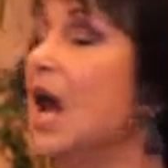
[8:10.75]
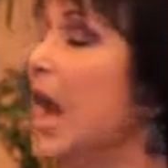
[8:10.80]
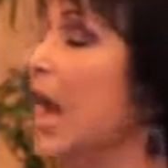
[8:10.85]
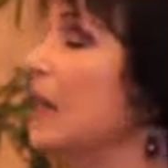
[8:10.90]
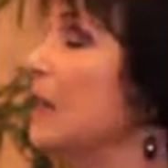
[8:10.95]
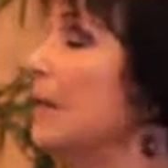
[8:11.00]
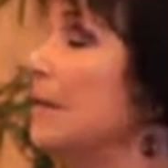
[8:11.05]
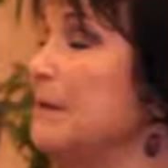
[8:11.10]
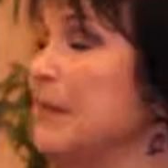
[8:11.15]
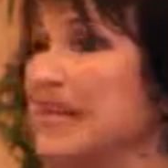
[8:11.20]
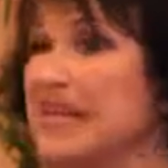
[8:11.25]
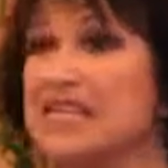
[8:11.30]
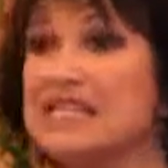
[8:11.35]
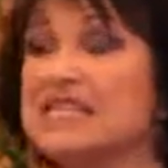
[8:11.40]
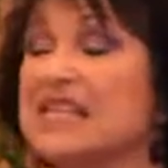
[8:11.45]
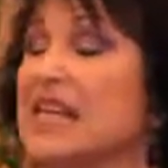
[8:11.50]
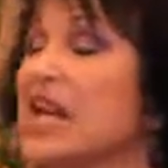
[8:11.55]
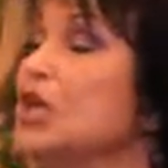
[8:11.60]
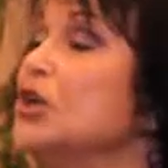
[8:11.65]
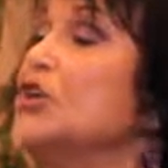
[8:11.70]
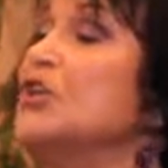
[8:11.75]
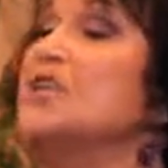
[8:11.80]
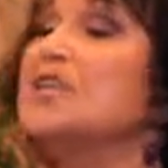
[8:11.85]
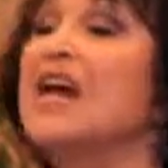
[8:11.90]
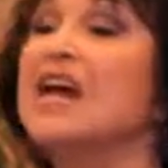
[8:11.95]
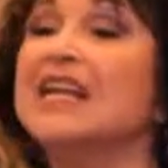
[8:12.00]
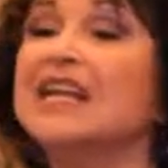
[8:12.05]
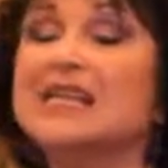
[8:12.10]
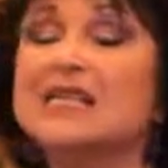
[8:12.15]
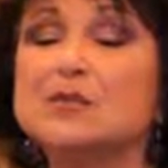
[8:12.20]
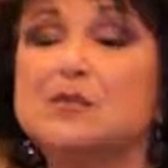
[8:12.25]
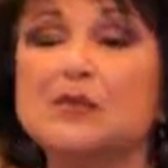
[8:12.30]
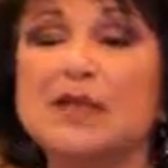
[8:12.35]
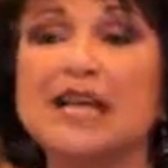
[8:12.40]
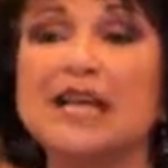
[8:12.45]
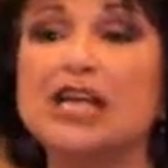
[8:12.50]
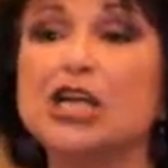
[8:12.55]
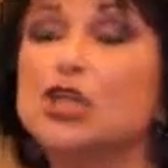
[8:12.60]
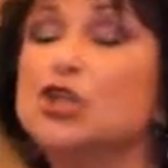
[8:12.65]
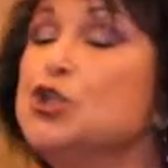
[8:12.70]
and a peace that I could not
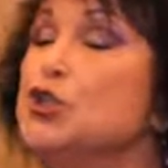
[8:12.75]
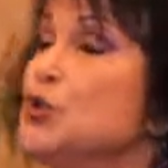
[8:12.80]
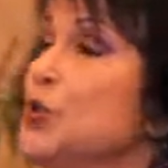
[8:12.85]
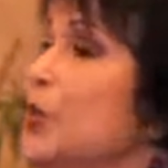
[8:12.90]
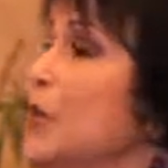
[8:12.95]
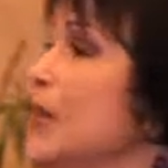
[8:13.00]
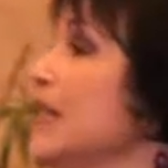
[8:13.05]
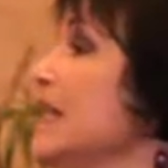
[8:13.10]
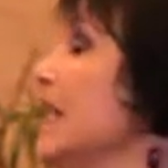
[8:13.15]
explain, a joy